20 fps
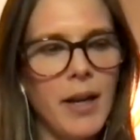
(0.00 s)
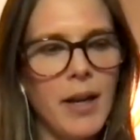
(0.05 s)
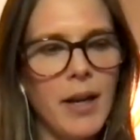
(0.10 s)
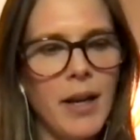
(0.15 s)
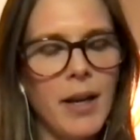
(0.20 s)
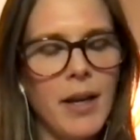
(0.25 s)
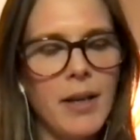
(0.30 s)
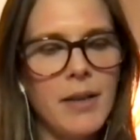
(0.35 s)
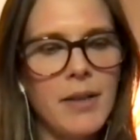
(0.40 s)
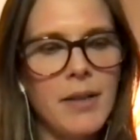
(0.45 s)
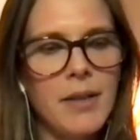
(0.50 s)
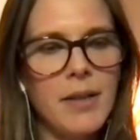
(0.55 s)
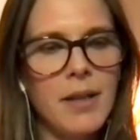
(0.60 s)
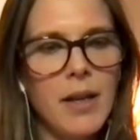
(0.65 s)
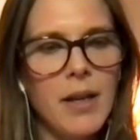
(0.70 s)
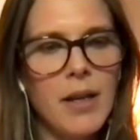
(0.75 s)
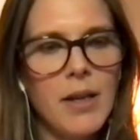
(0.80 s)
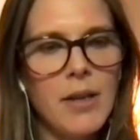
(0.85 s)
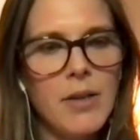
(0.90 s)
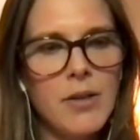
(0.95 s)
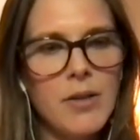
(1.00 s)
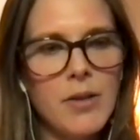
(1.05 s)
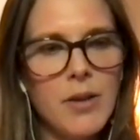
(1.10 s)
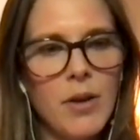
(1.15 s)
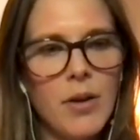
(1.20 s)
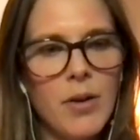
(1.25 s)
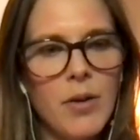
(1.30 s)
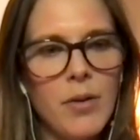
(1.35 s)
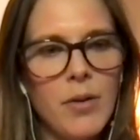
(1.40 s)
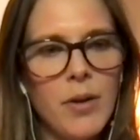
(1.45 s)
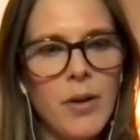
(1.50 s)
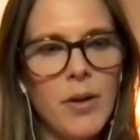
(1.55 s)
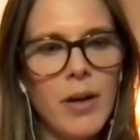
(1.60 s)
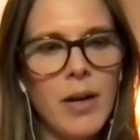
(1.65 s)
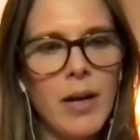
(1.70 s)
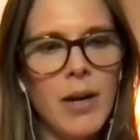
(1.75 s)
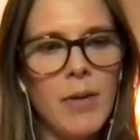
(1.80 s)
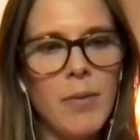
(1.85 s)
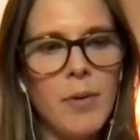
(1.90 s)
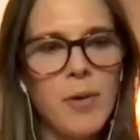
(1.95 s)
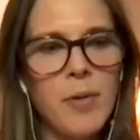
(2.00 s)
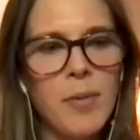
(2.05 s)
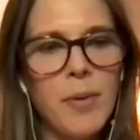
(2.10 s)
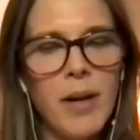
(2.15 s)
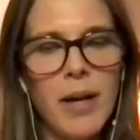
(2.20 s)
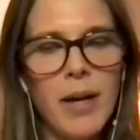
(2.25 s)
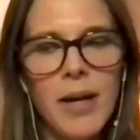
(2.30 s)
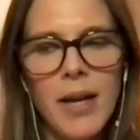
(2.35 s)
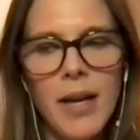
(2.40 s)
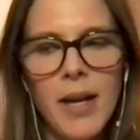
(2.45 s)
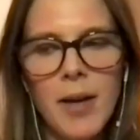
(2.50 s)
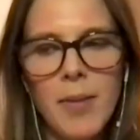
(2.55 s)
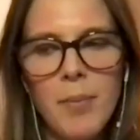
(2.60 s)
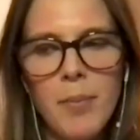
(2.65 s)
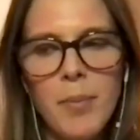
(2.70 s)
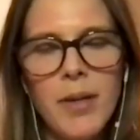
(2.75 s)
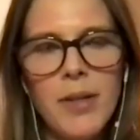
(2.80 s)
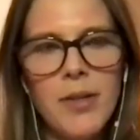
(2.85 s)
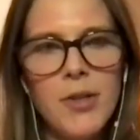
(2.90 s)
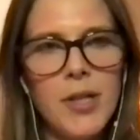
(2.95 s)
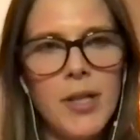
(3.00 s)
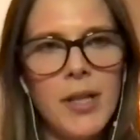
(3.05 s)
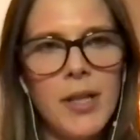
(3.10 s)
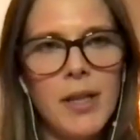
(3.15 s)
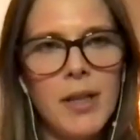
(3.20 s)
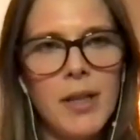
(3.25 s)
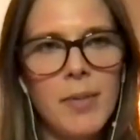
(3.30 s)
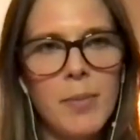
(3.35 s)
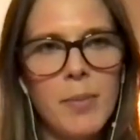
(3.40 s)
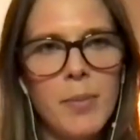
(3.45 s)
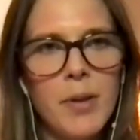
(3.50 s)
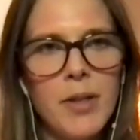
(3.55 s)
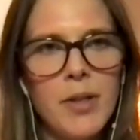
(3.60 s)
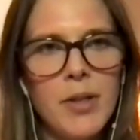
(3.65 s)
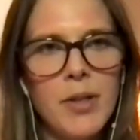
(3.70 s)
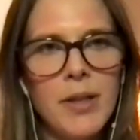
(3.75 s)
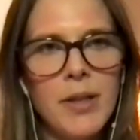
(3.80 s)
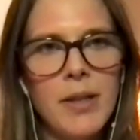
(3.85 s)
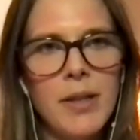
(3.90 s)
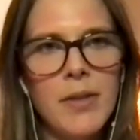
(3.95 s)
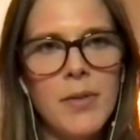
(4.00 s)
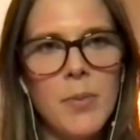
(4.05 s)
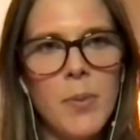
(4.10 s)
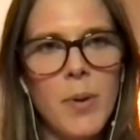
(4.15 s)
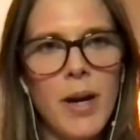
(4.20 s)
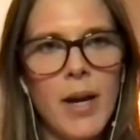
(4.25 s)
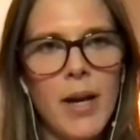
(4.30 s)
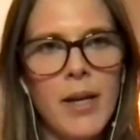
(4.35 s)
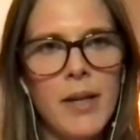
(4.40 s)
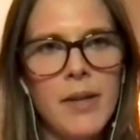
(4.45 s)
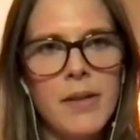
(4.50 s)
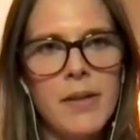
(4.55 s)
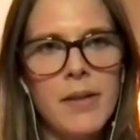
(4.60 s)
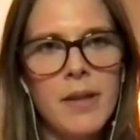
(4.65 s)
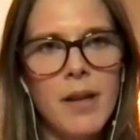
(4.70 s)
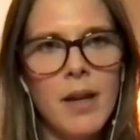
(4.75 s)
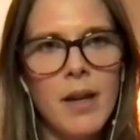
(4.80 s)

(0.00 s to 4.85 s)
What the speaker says: And so, I am bridging these ways.